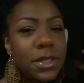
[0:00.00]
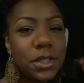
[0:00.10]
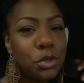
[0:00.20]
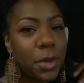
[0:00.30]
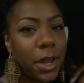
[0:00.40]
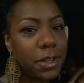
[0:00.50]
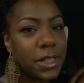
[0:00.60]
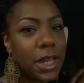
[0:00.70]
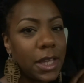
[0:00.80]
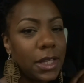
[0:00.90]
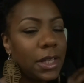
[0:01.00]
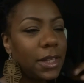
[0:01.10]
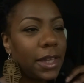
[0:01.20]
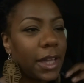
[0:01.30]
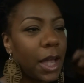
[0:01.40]
to do my hair today.
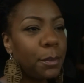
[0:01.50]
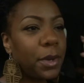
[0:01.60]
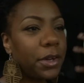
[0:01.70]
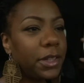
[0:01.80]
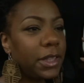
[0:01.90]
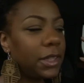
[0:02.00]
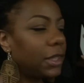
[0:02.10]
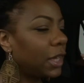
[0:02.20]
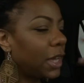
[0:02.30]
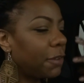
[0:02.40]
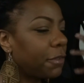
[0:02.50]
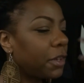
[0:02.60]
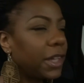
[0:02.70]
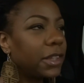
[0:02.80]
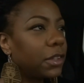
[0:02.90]
Like I barely, it felt
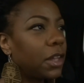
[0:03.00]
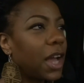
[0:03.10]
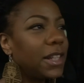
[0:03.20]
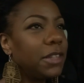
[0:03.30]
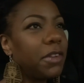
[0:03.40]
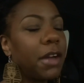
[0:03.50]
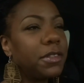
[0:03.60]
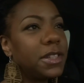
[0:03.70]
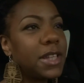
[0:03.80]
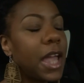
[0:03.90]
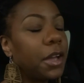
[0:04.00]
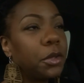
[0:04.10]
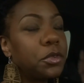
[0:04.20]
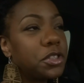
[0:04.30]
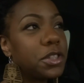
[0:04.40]
like I didn't even have to detangle.
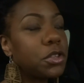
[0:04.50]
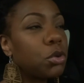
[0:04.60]
It was just so